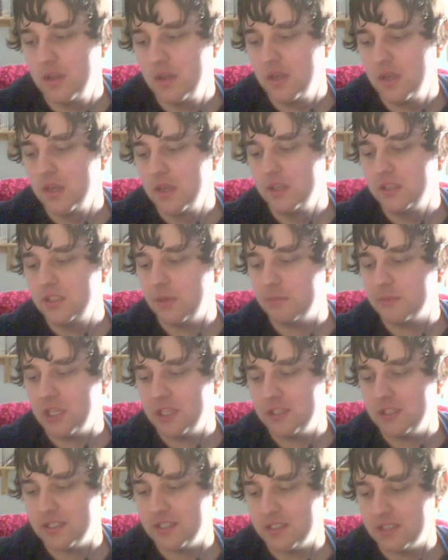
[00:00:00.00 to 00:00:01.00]

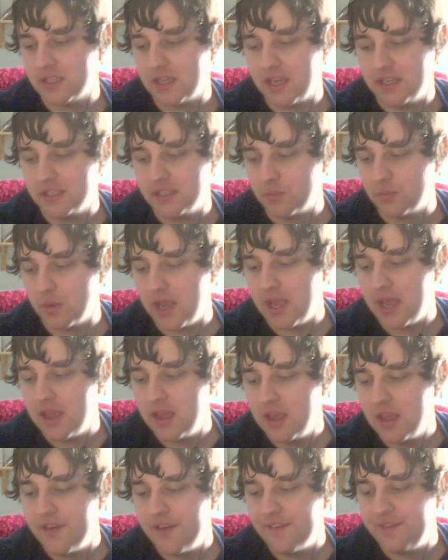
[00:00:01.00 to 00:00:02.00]
sometimes it's a case where
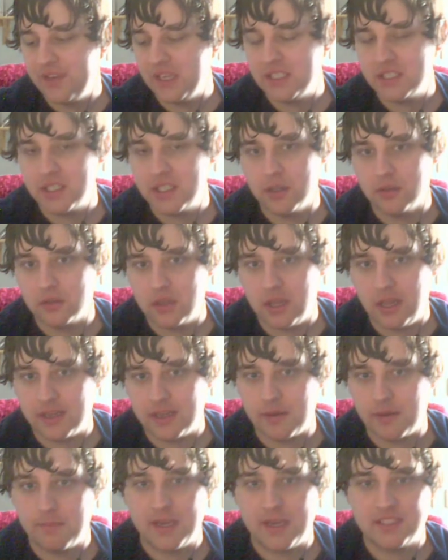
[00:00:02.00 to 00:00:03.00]
things look like a
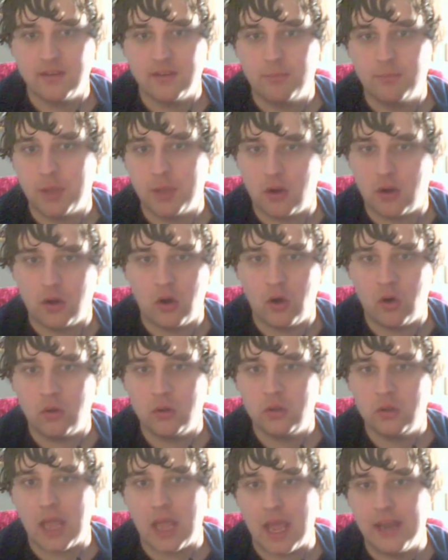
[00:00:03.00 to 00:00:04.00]
massive plot
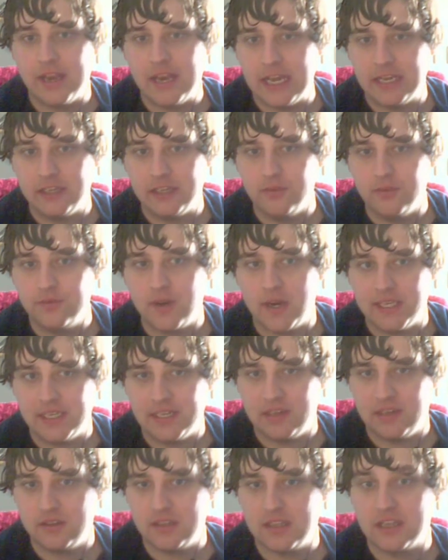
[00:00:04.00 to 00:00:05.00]
hole, and then you find
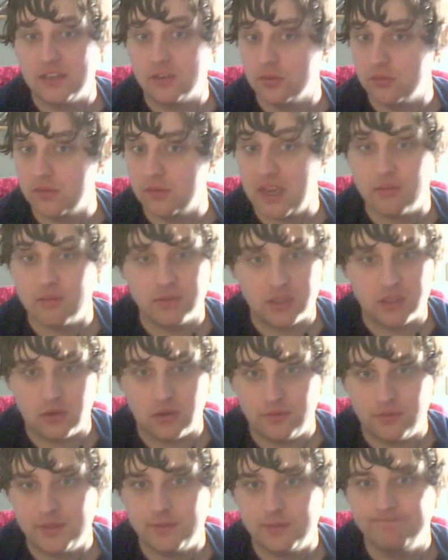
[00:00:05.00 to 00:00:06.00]
out they do get
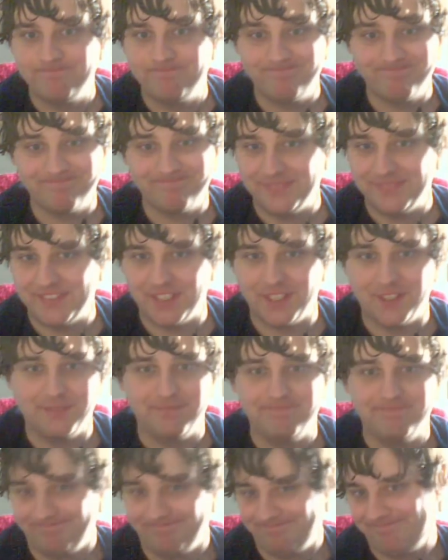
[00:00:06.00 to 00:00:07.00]
resolved. So,
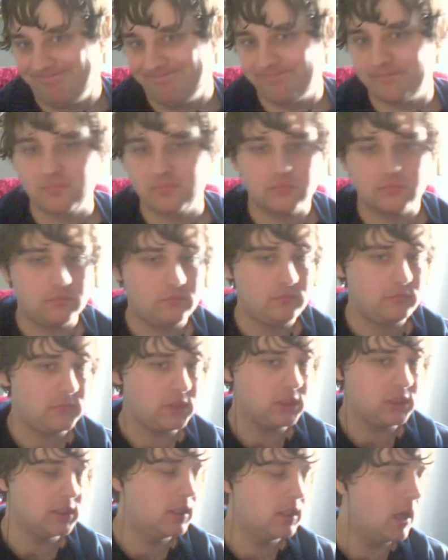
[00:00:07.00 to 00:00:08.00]

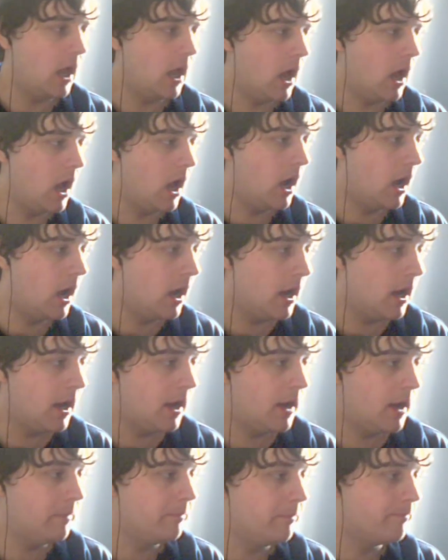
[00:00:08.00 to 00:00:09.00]

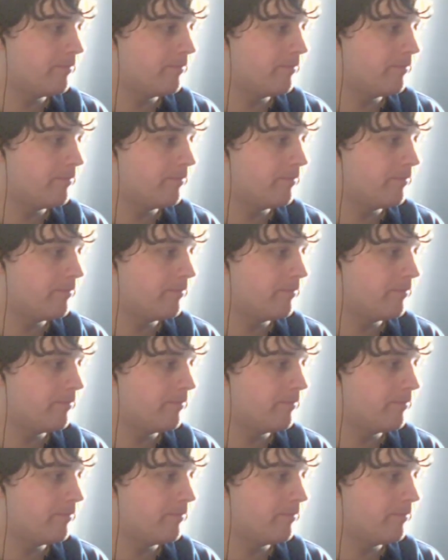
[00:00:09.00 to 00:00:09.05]
in